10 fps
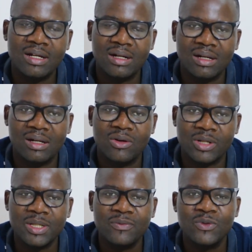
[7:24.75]

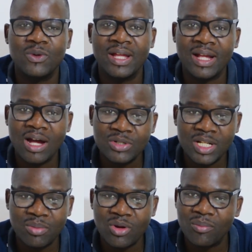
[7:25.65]
or if you
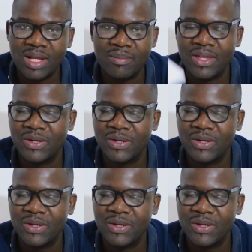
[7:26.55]
encounter a problem,